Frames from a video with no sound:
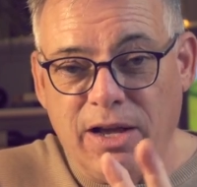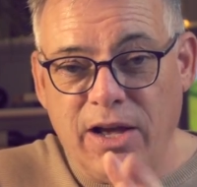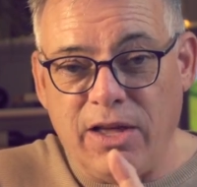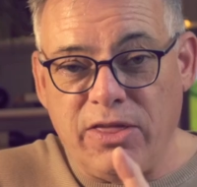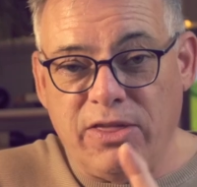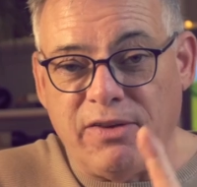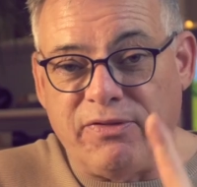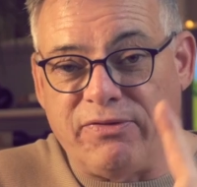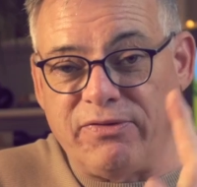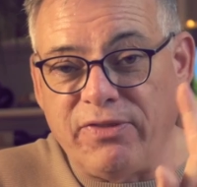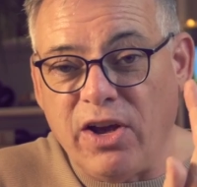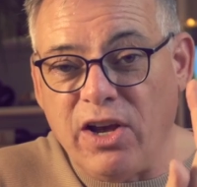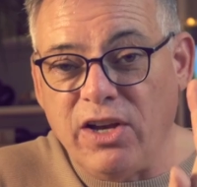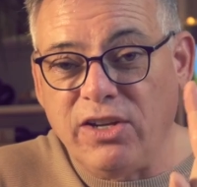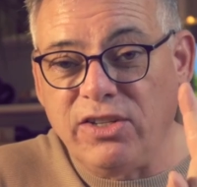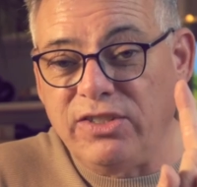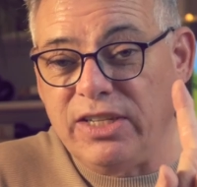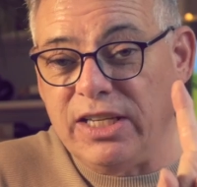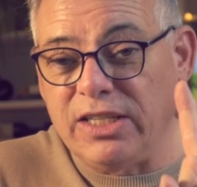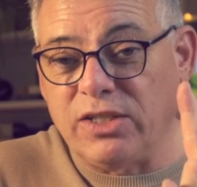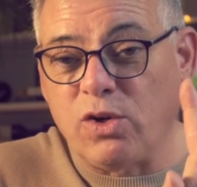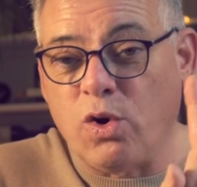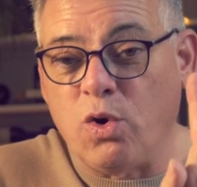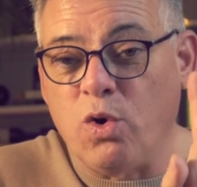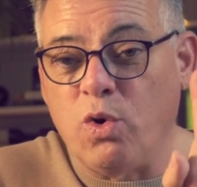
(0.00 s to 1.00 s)
The first
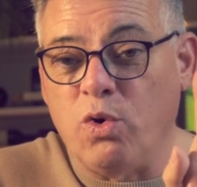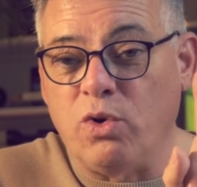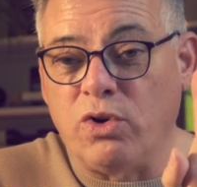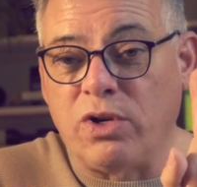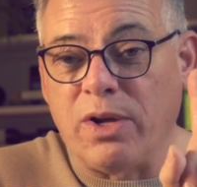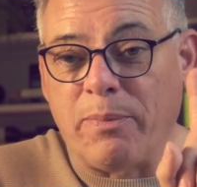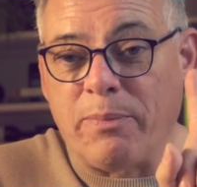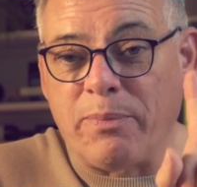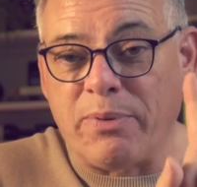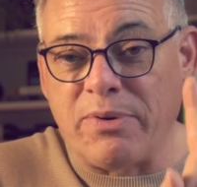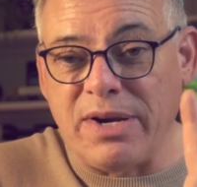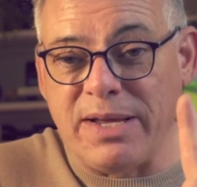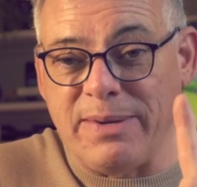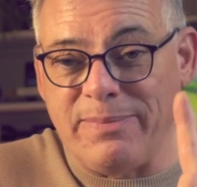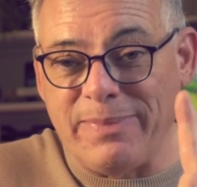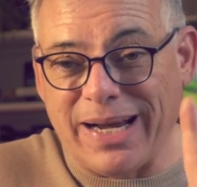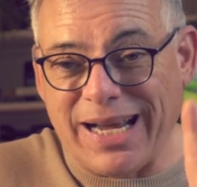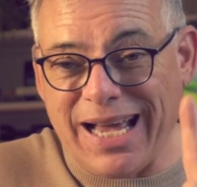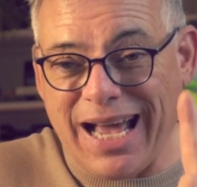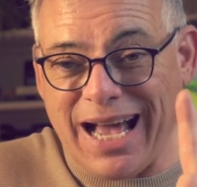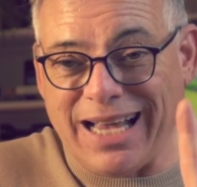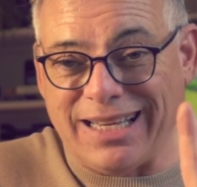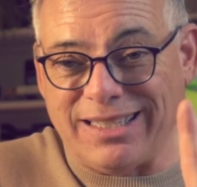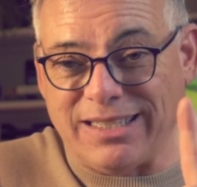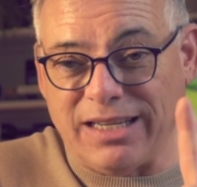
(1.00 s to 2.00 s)
is called prima
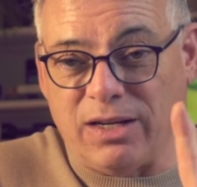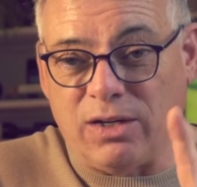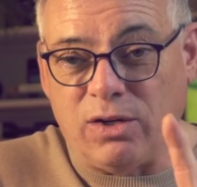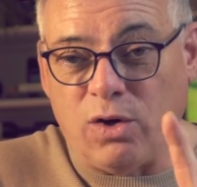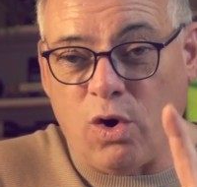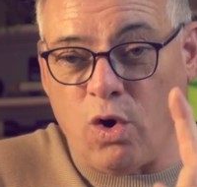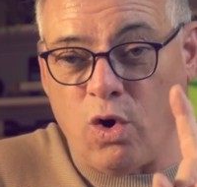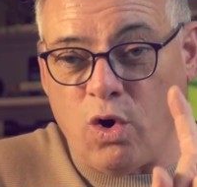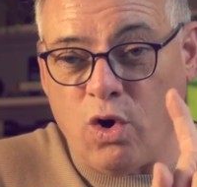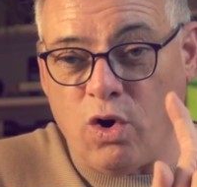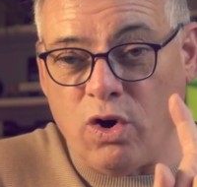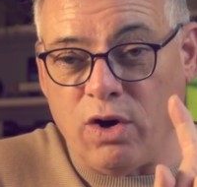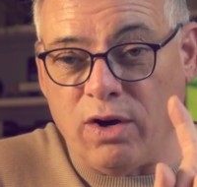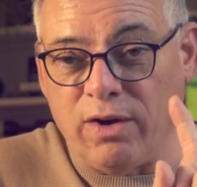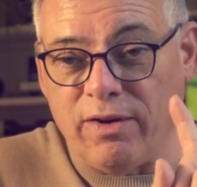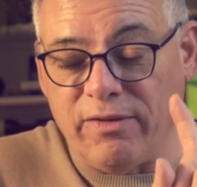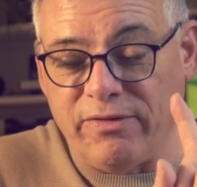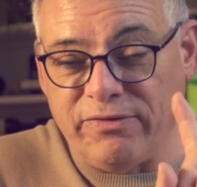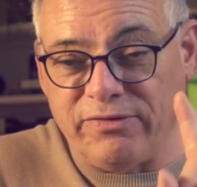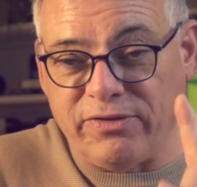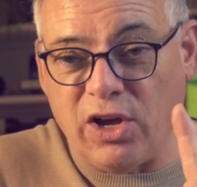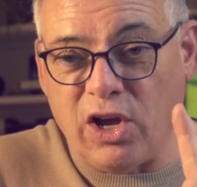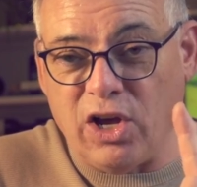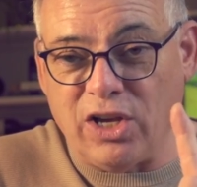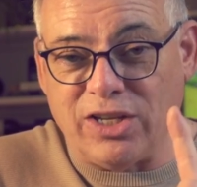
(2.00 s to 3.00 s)
casa, or
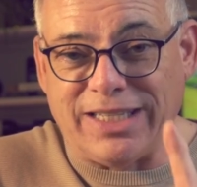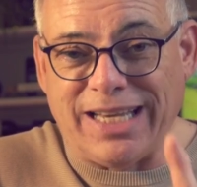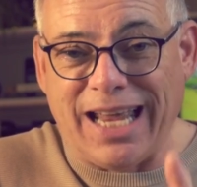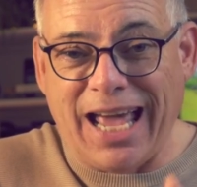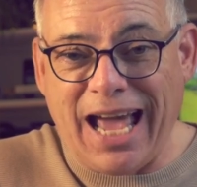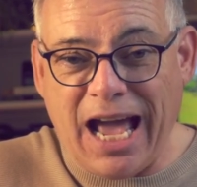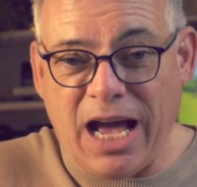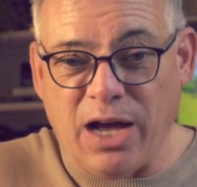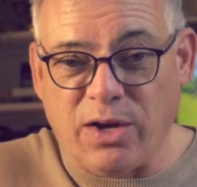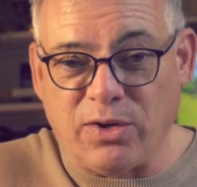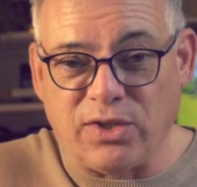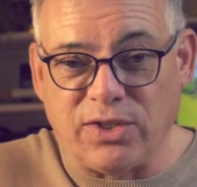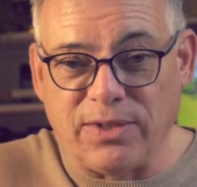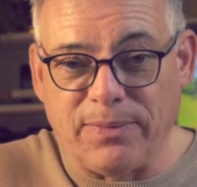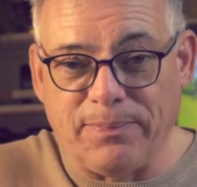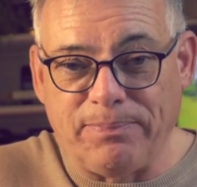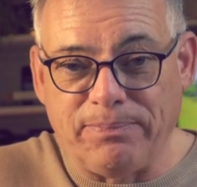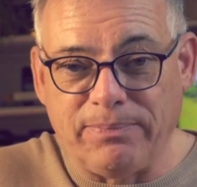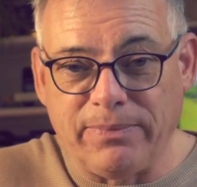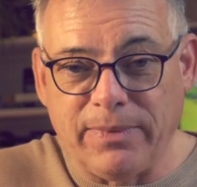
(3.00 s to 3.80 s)
first house.